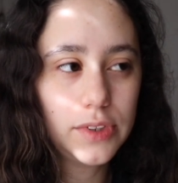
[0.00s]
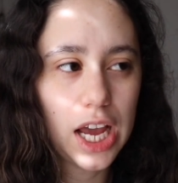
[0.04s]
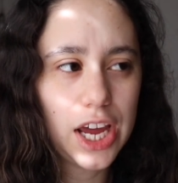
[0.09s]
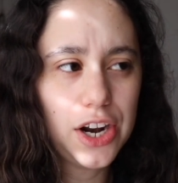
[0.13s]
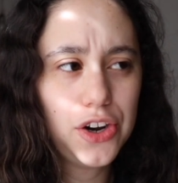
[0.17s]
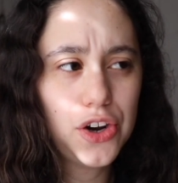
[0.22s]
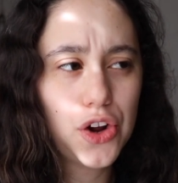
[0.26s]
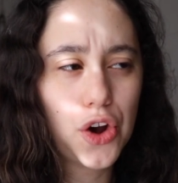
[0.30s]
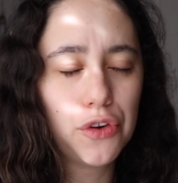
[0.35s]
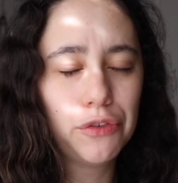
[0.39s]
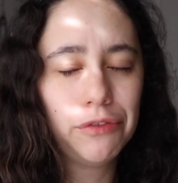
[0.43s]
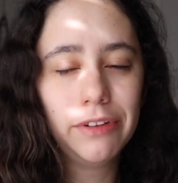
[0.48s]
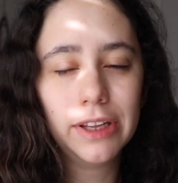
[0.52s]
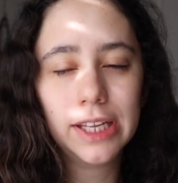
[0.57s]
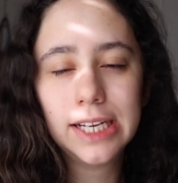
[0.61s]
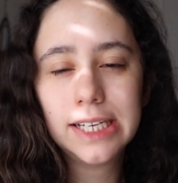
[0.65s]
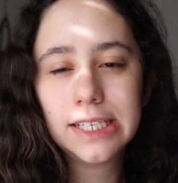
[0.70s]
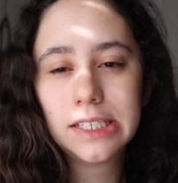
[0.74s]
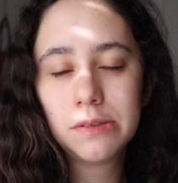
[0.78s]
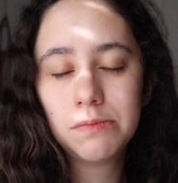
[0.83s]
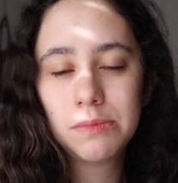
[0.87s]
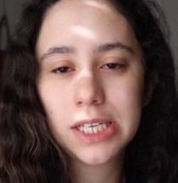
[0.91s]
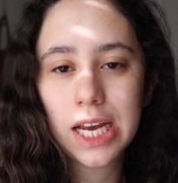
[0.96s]
I don't know,
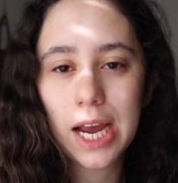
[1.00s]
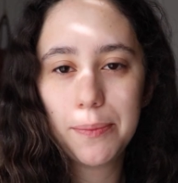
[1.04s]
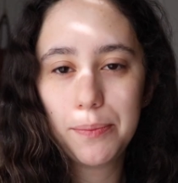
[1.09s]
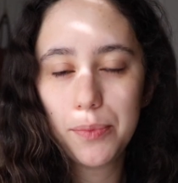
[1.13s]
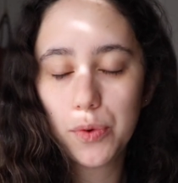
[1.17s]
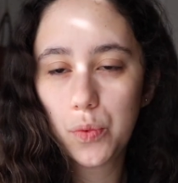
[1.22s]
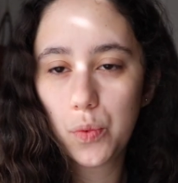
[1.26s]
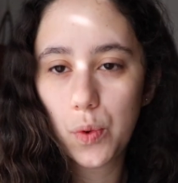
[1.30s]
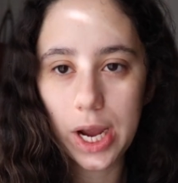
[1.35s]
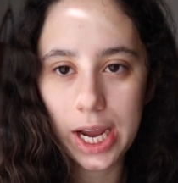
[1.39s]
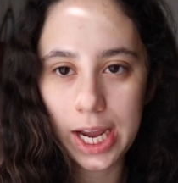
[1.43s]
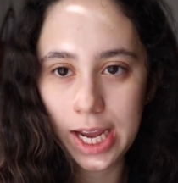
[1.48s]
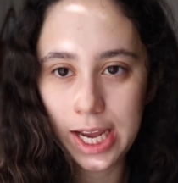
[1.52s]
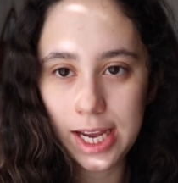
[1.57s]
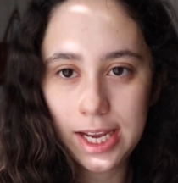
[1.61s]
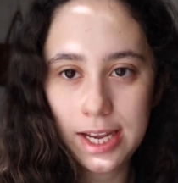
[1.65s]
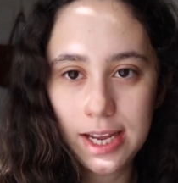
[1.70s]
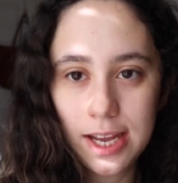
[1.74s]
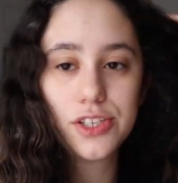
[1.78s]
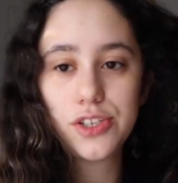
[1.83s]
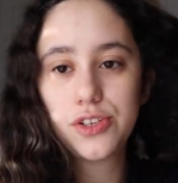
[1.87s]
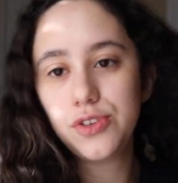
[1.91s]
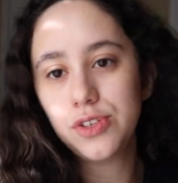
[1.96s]
feeling some type of way.
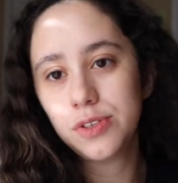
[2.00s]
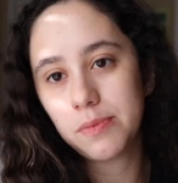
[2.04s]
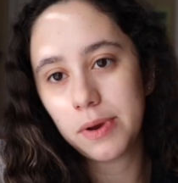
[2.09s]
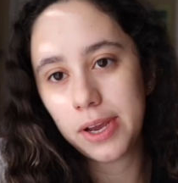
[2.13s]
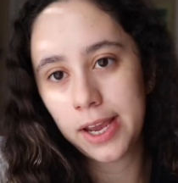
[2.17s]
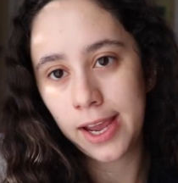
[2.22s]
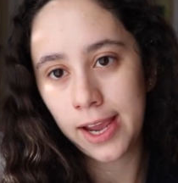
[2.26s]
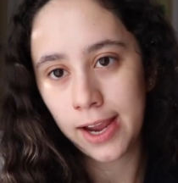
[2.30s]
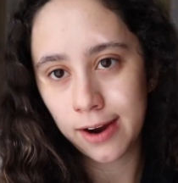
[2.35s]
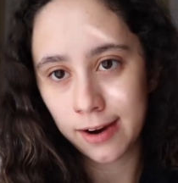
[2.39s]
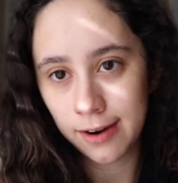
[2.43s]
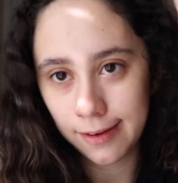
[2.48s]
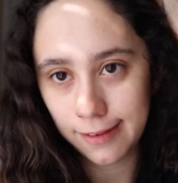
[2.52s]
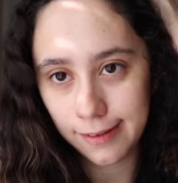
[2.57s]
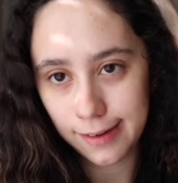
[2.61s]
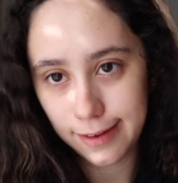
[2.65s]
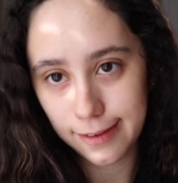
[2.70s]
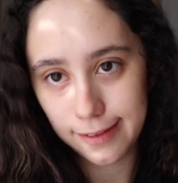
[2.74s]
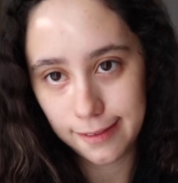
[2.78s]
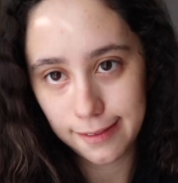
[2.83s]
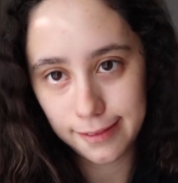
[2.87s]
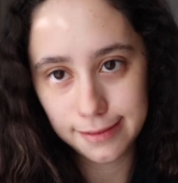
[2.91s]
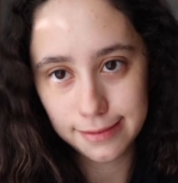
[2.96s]
Excuse my
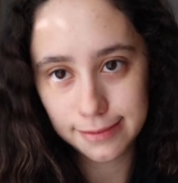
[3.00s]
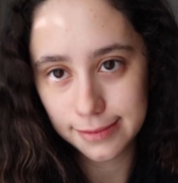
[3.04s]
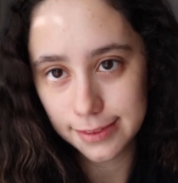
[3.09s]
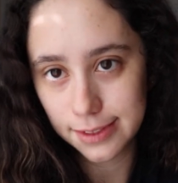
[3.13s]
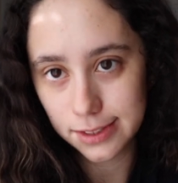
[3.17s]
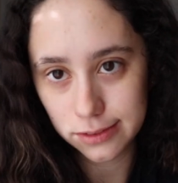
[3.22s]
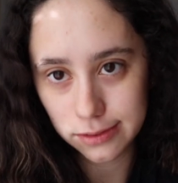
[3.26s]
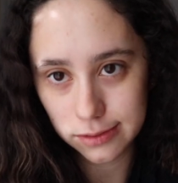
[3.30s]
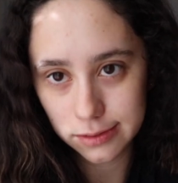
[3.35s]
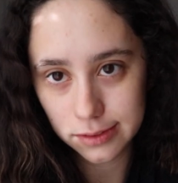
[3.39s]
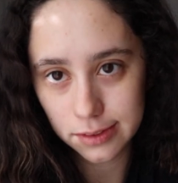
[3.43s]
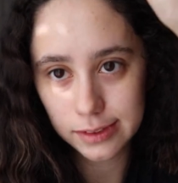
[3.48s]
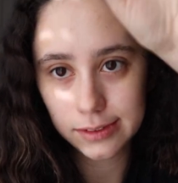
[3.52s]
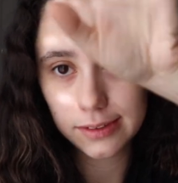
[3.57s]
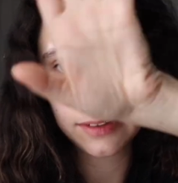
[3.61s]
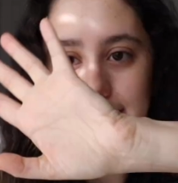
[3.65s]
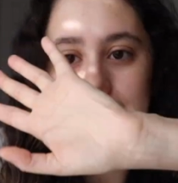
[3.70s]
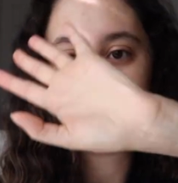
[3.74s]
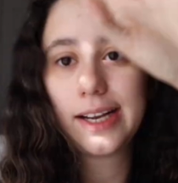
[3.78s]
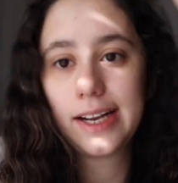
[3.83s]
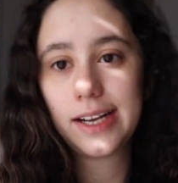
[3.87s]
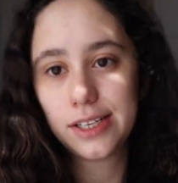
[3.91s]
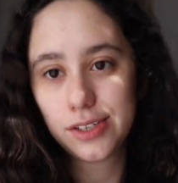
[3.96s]
hair, literally,
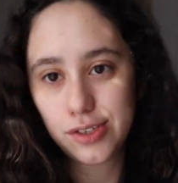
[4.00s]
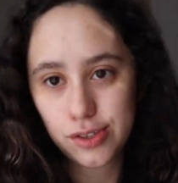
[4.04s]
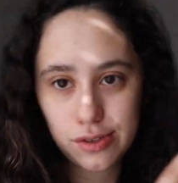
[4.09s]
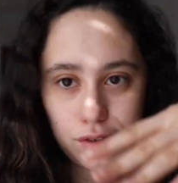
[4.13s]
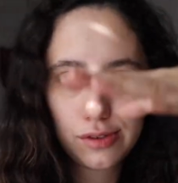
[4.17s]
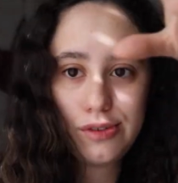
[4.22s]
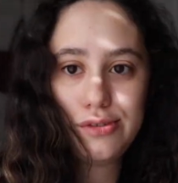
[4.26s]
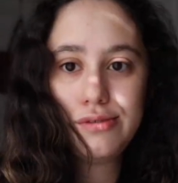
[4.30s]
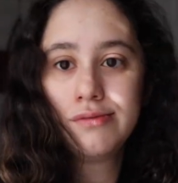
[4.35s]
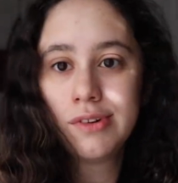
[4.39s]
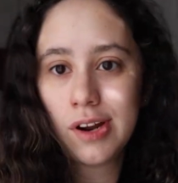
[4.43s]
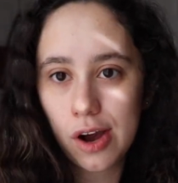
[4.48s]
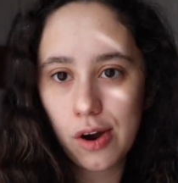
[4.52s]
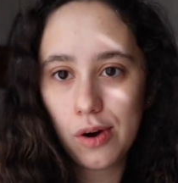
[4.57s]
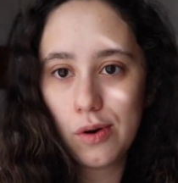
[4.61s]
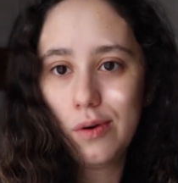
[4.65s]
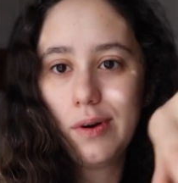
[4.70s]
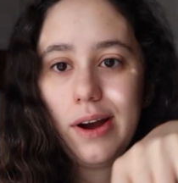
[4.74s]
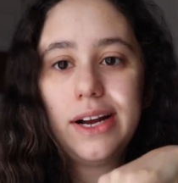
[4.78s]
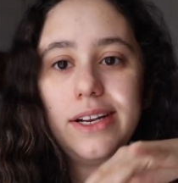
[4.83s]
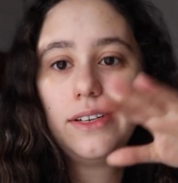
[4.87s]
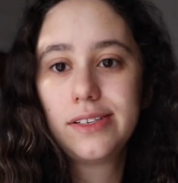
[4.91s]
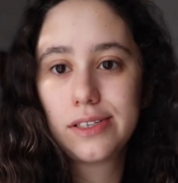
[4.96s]
like, as you
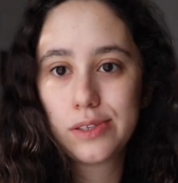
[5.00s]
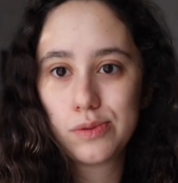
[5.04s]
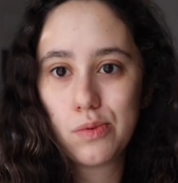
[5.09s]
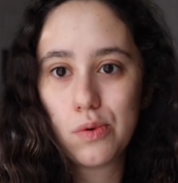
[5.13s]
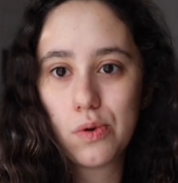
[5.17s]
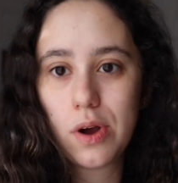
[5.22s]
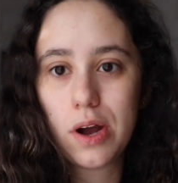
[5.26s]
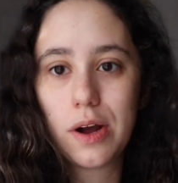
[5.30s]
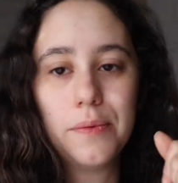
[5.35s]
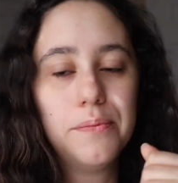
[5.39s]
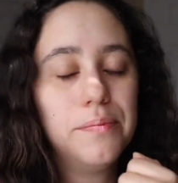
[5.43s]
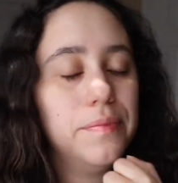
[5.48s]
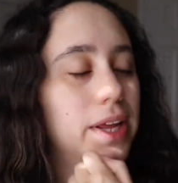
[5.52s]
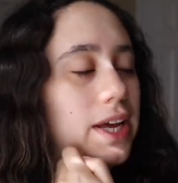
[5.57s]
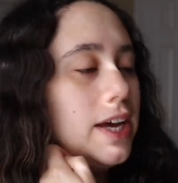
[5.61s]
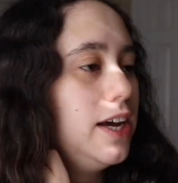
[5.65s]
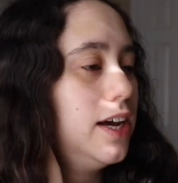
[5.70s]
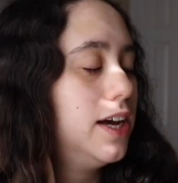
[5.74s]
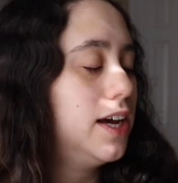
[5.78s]
know, I just woke up.